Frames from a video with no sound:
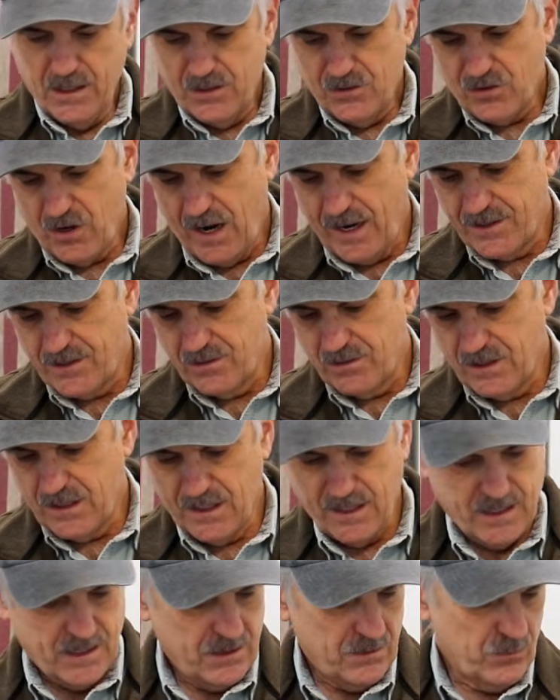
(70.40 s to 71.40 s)
trying to
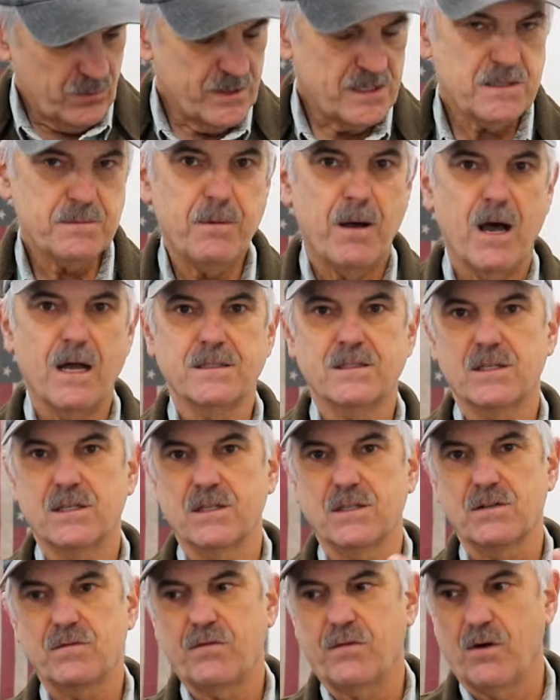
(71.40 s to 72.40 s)
get
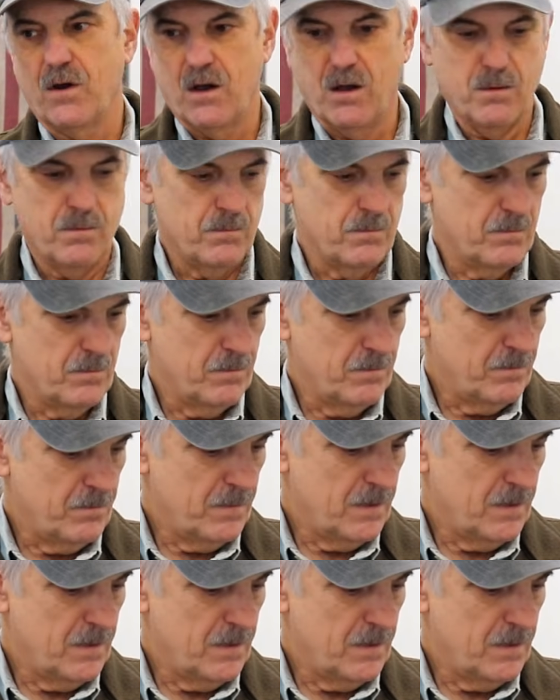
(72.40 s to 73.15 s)
responses from